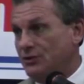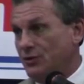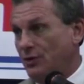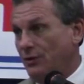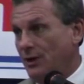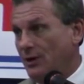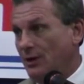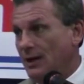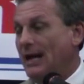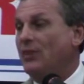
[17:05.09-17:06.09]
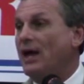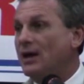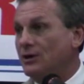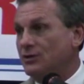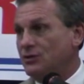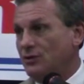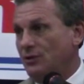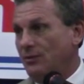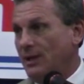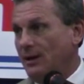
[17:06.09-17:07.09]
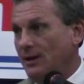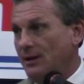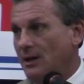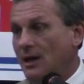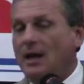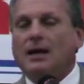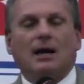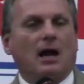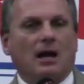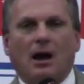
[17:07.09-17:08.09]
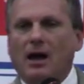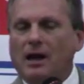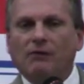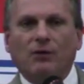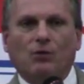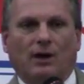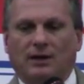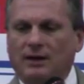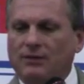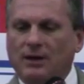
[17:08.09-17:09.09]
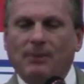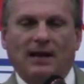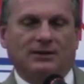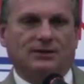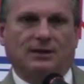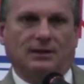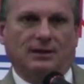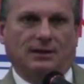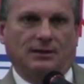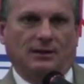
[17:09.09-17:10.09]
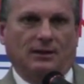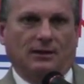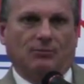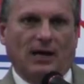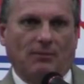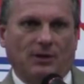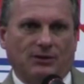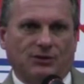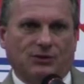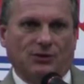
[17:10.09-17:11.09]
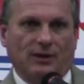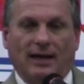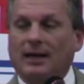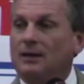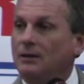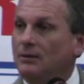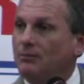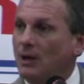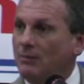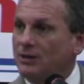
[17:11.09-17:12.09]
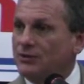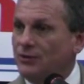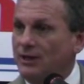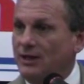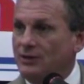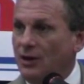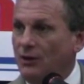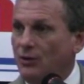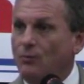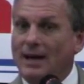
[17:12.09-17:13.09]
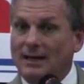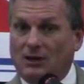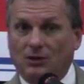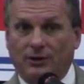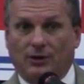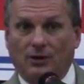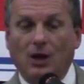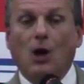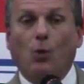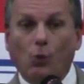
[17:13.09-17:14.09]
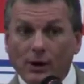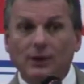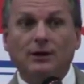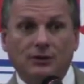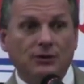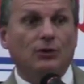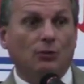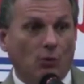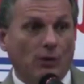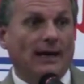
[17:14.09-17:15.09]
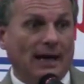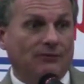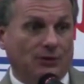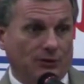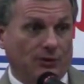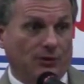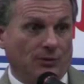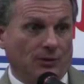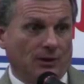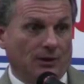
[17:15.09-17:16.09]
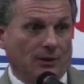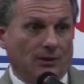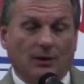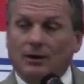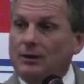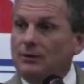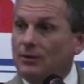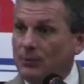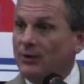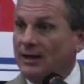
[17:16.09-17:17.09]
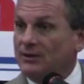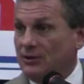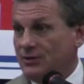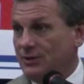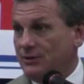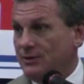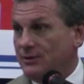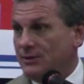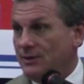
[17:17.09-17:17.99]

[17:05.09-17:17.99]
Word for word: concern there, and they are concerned everyone, even the Palestinian Prime Minister and Prime Minister Netanyahu, made it clear we're going to do what we have to do to protect our citizens.